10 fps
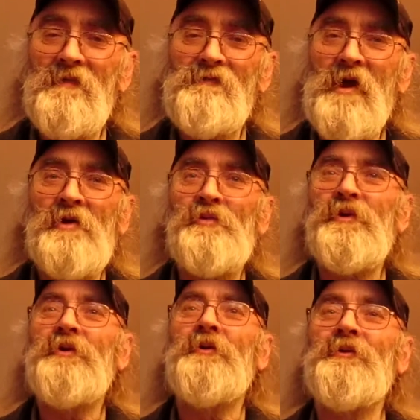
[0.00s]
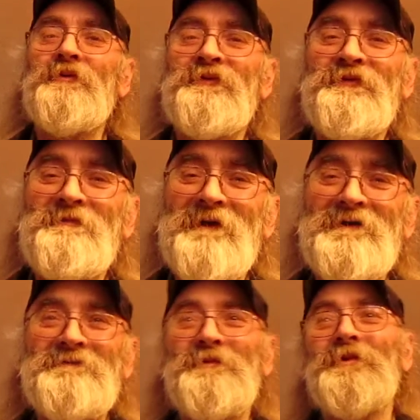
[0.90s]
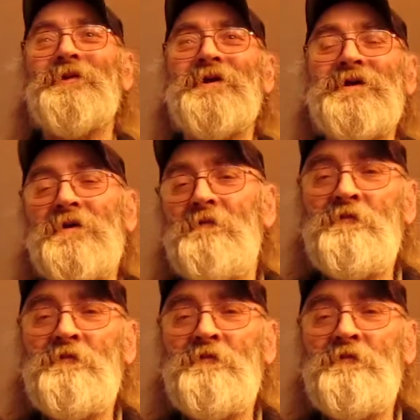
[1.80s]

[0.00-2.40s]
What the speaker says: I don't rehearse, man, really.